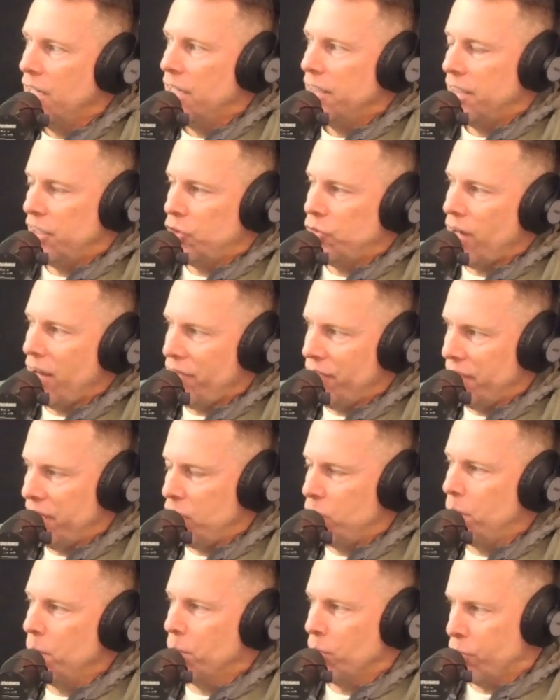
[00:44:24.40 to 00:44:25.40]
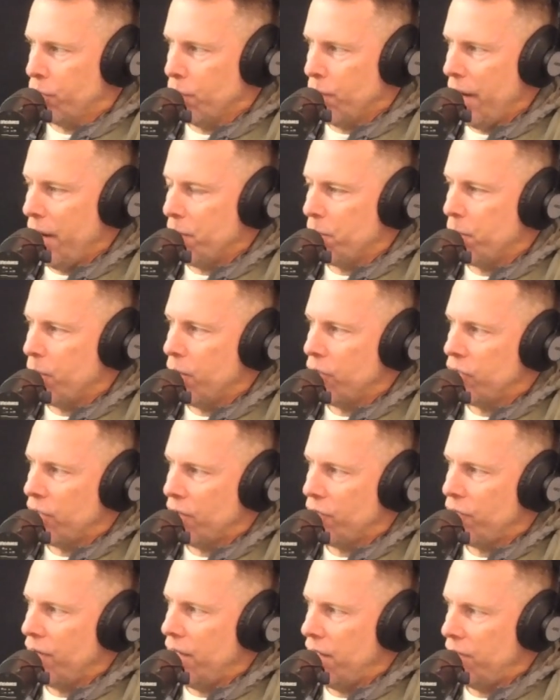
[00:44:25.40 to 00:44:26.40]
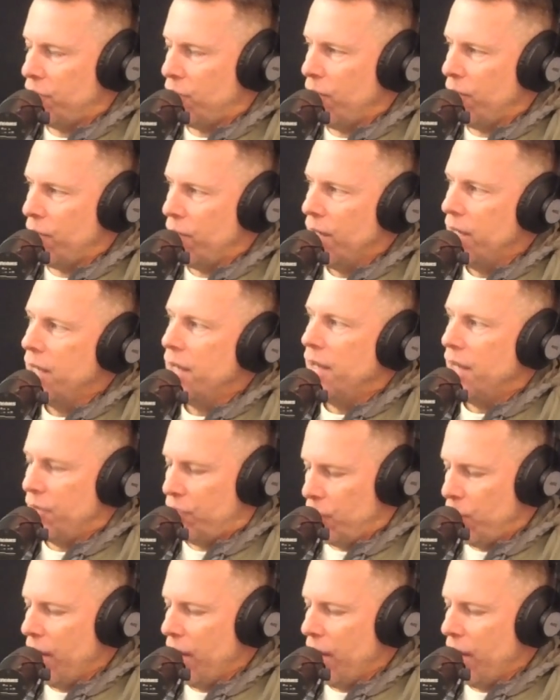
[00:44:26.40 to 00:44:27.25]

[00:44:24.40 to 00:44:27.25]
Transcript: traffic these people through airports, and if